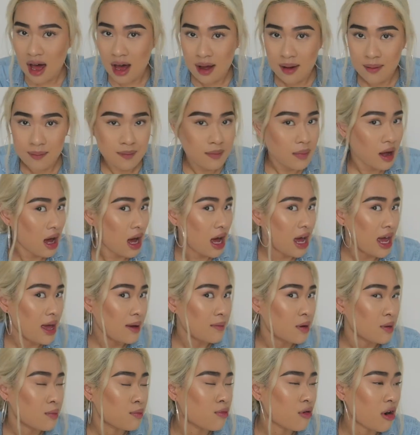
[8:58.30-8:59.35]
Um, I
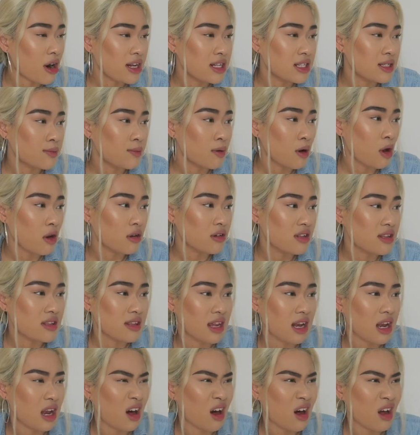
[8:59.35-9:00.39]
am a brighter blonde
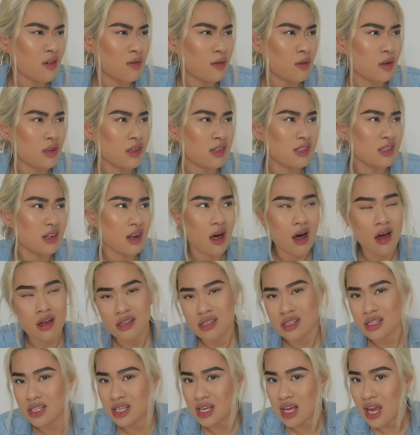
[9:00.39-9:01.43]
than I was
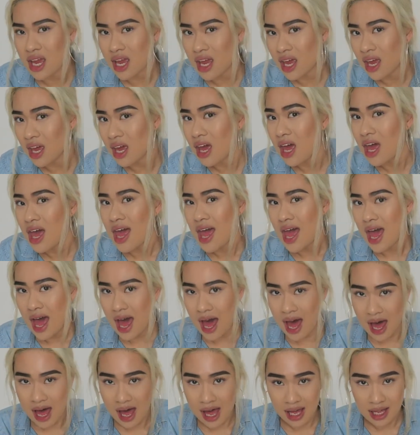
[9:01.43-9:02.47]
last year,
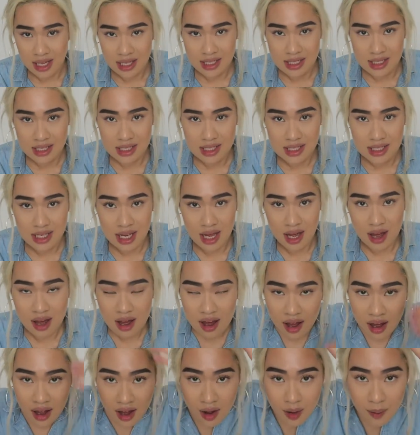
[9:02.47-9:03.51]
and
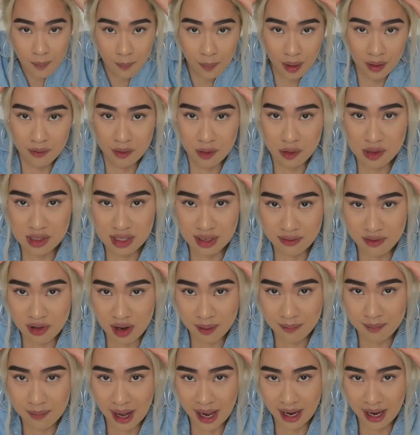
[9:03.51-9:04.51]
my roots have come